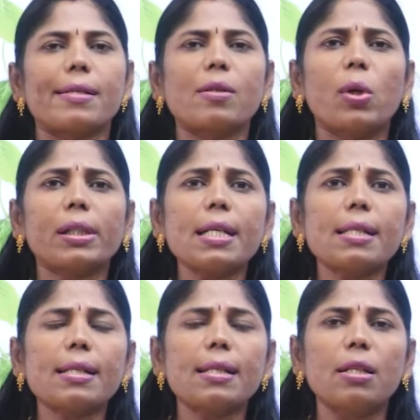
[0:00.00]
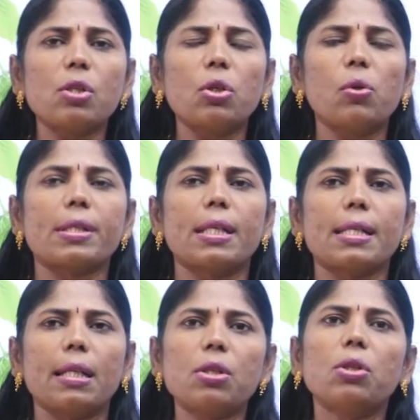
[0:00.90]
So what is the centrioles? The
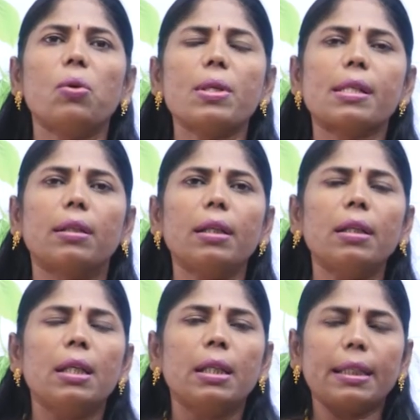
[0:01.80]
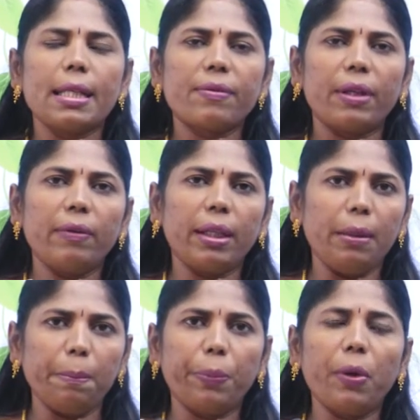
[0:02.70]
centrioles are, that is very
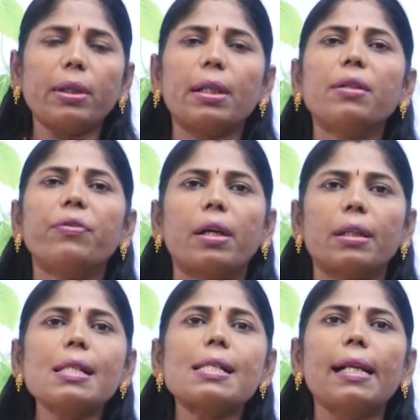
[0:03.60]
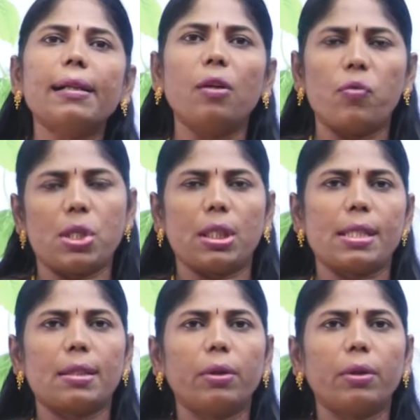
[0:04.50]
important for the cell divisions.